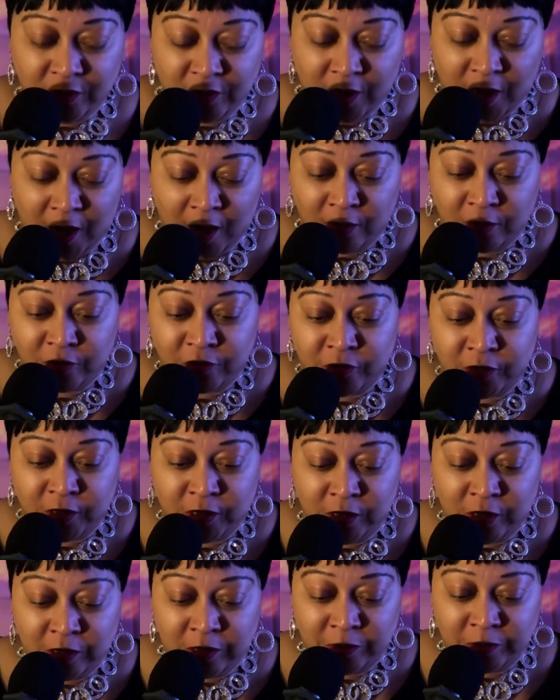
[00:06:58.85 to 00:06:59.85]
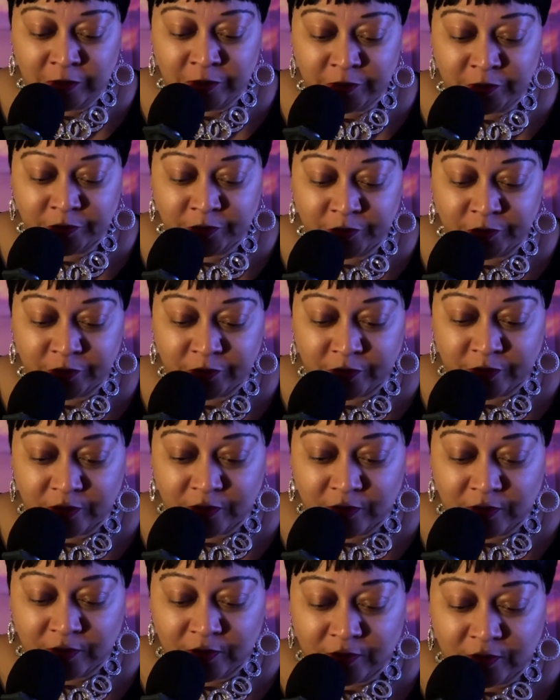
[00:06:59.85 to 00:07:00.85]
out of the
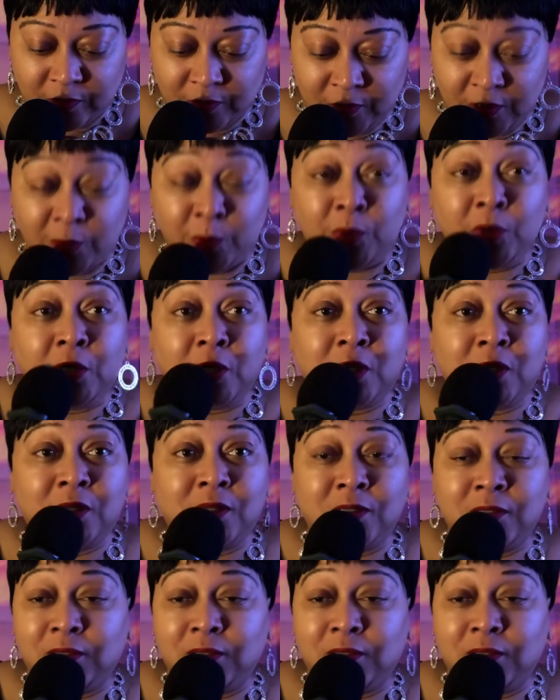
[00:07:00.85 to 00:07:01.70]
book,